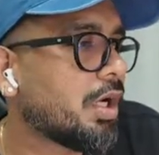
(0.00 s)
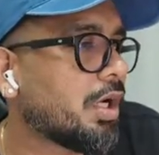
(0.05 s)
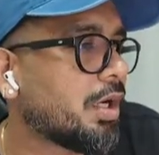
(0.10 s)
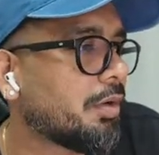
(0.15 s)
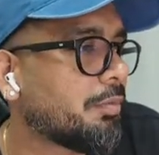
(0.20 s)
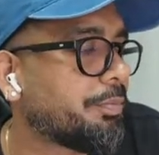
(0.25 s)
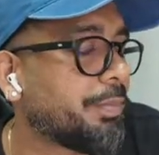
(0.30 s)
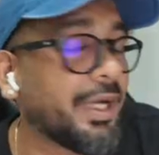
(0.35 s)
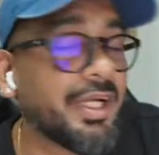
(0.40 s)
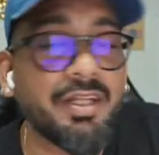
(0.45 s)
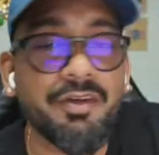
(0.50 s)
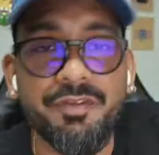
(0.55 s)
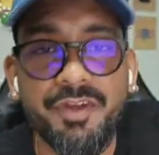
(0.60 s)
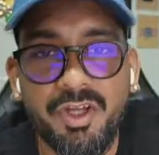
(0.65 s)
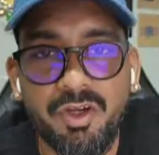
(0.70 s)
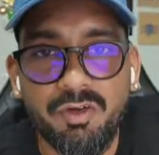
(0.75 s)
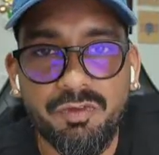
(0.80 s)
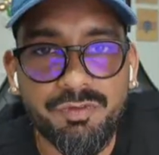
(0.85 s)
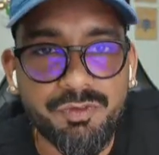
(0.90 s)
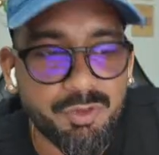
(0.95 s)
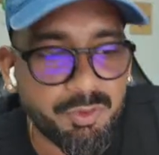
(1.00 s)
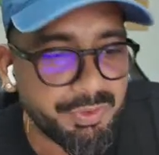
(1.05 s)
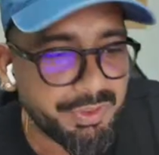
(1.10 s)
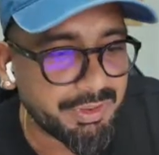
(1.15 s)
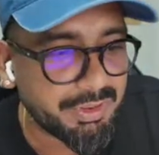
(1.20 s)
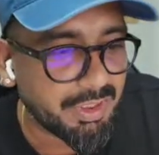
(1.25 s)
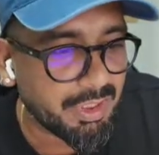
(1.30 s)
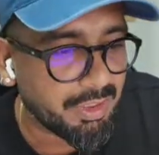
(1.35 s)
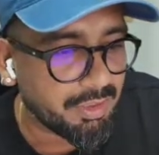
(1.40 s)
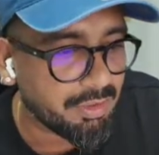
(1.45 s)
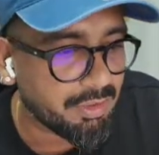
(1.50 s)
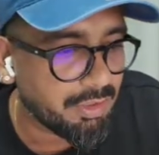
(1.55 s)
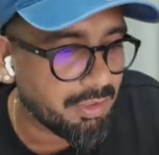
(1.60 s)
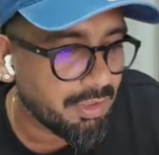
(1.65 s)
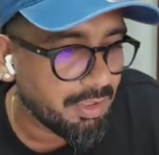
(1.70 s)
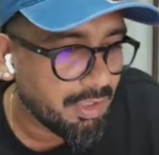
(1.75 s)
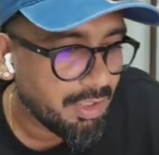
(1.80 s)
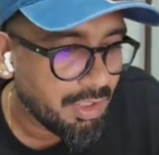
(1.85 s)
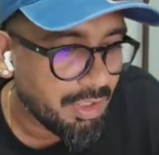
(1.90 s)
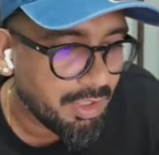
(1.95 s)
better way of doing that.
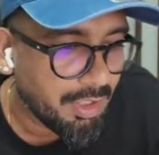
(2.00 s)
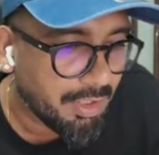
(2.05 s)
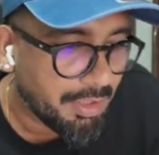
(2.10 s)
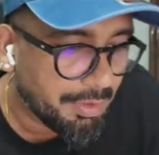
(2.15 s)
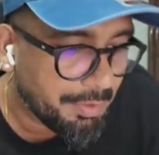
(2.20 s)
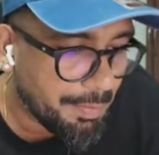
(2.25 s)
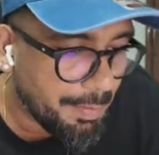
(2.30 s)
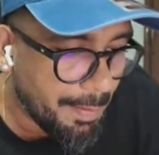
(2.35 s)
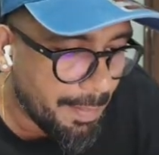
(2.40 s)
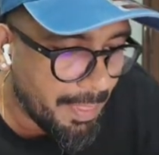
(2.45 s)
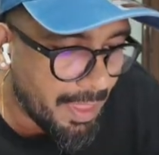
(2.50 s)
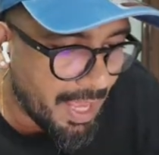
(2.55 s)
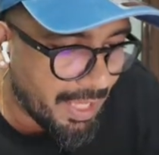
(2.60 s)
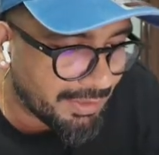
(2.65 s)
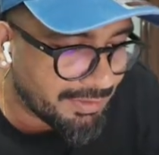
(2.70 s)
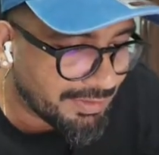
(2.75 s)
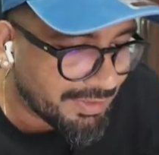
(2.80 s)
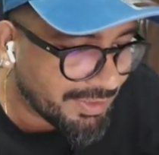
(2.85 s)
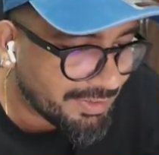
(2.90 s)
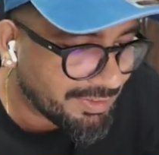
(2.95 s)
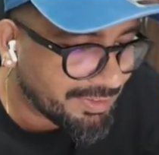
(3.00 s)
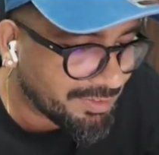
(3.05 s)
Answers